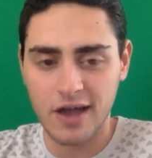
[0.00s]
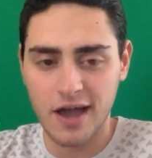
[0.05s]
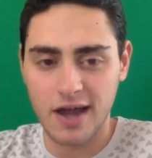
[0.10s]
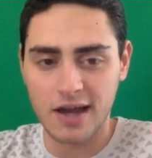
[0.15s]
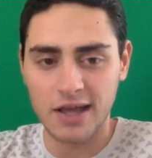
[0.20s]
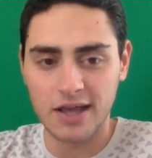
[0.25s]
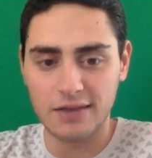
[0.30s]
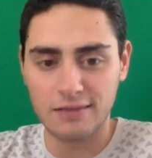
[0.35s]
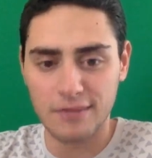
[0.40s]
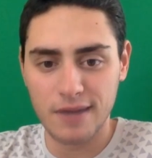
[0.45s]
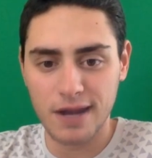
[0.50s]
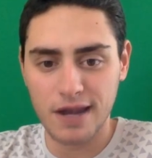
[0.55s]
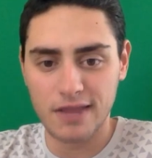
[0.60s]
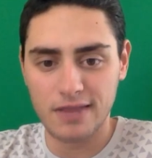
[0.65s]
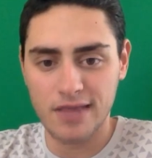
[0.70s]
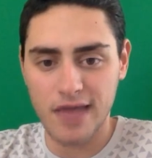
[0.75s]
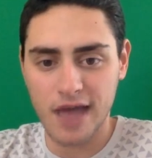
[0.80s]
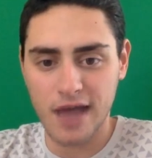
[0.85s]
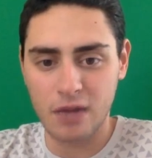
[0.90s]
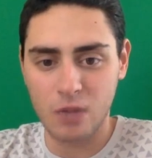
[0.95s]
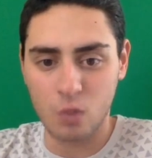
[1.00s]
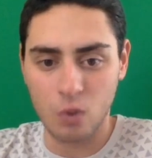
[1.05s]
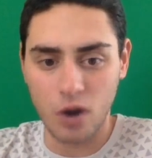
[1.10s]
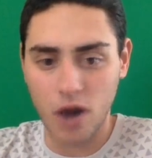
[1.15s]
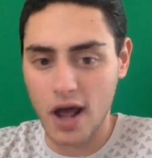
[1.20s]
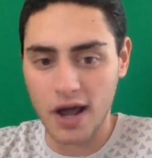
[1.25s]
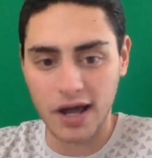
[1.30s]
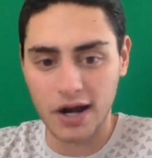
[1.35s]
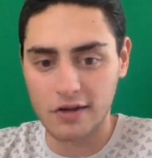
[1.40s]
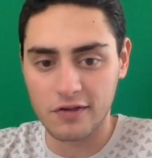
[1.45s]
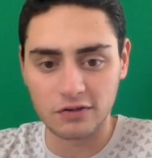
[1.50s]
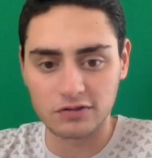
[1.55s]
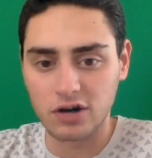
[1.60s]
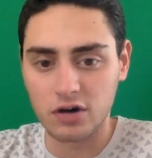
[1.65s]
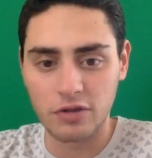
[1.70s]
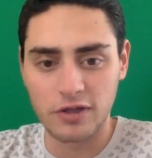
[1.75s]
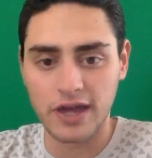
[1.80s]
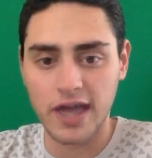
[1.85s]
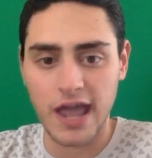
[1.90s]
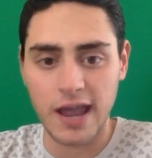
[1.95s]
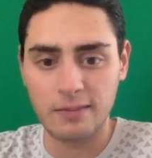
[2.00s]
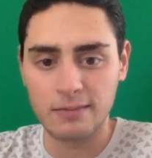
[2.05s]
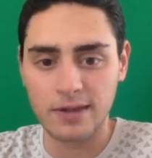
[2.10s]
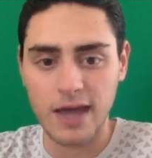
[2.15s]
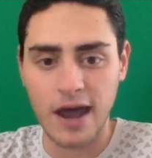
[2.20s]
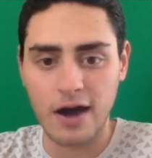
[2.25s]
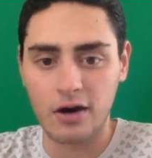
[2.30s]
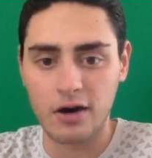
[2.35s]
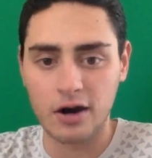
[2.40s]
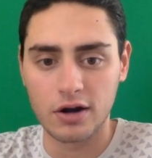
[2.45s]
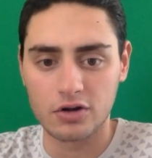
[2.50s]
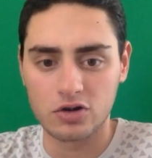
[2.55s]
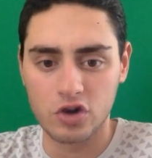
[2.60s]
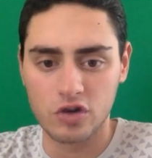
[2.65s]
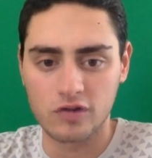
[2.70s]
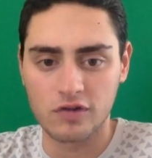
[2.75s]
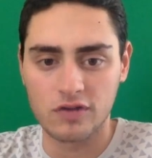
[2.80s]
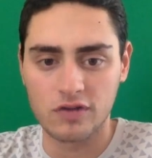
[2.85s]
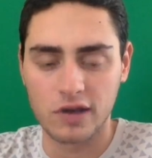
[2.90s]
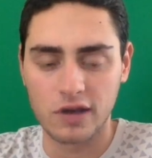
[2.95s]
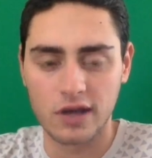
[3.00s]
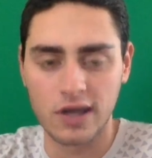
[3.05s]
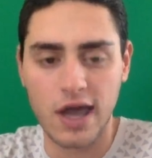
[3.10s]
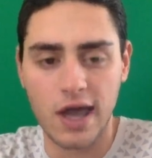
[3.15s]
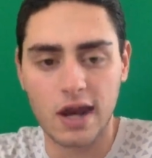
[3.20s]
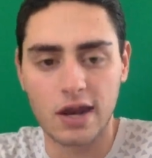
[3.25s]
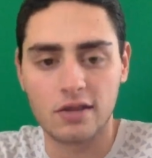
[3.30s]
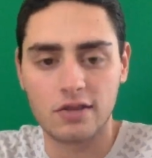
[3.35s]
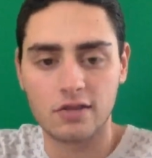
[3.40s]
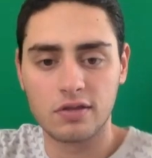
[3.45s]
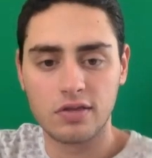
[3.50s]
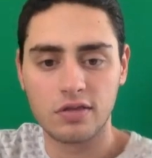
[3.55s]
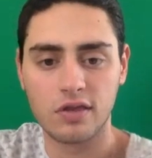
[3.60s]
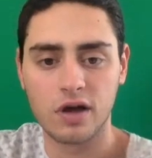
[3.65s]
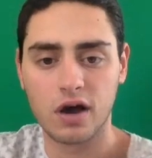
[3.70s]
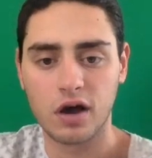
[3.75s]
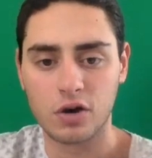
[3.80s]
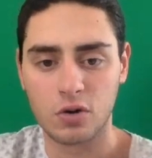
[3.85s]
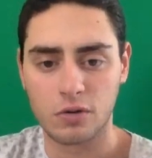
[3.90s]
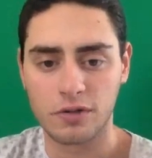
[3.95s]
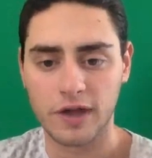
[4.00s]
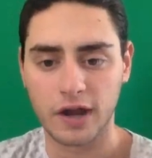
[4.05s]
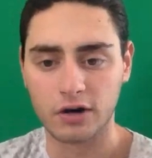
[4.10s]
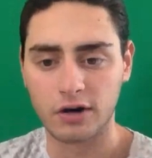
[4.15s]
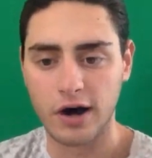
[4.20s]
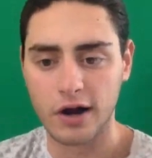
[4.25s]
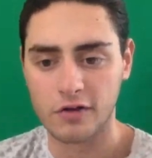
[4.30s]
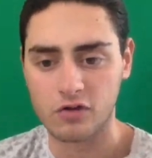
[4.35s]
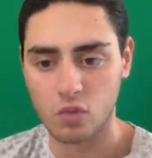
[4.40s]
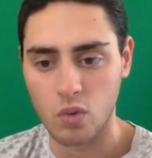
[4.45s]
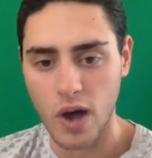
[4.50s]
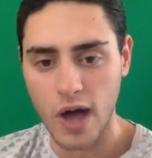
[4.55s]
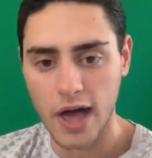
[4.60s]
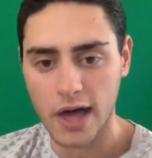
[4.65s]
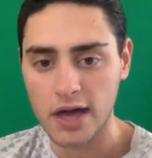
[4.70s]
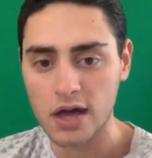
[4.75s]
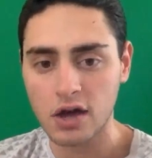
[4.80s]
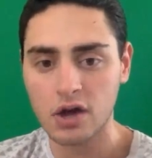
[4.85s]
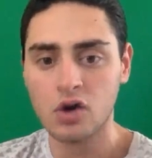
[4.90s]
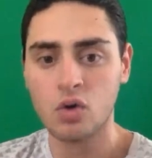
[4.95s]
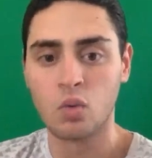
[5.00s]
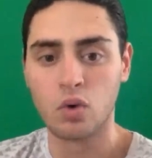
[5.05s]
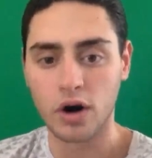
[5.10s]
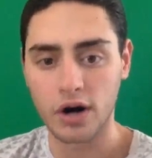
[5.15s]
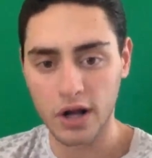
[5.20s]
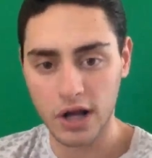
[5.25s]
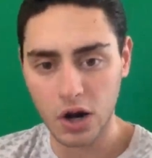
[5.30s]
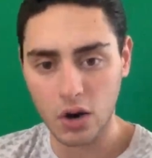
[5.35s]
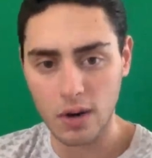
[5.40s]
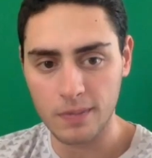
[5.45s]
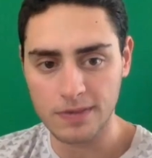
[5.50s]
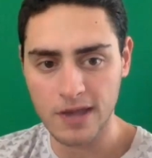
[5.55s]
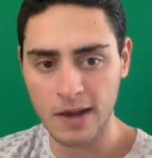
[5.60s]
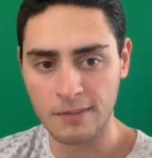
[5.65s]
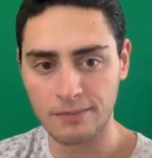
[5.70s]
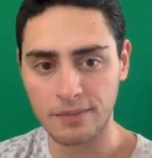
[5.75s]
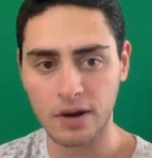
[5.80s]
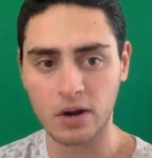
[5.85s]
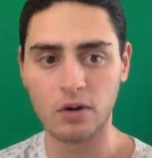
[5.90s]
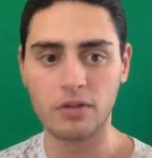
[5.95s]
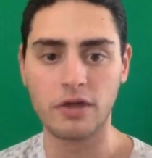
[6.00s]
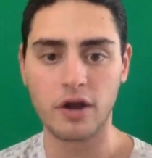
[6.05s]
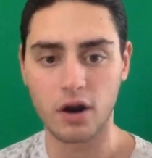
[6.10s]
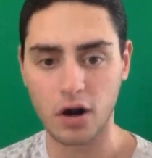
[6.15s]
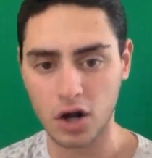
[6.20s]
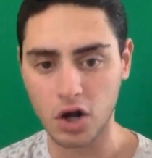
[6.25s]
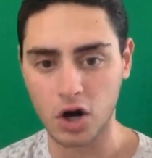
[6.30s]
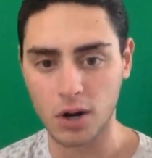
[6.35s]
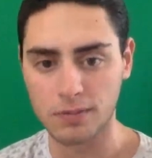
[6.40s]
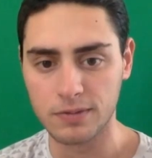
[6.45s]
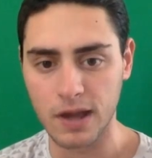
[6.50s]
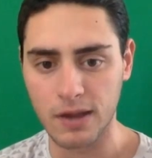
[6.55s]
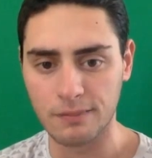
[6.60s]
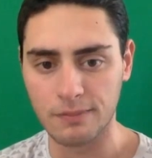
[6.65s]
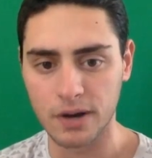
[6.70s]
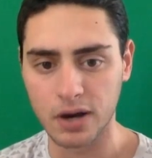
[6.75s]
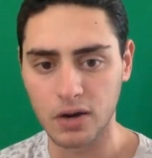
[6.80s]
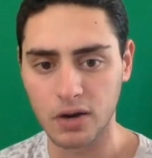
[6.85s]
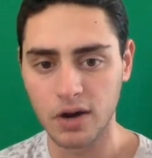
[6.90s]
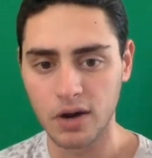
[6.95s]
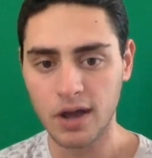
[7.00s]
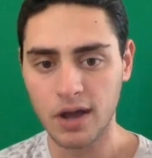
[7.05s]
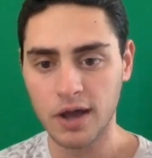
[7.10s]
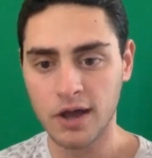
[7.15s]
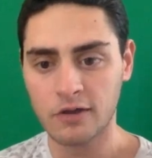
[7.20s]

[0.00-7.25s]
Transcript: And he admitted that we're not going to slow the game down just to get in North Carolina's way. We're going to go up tempo. They're going to go up tempo.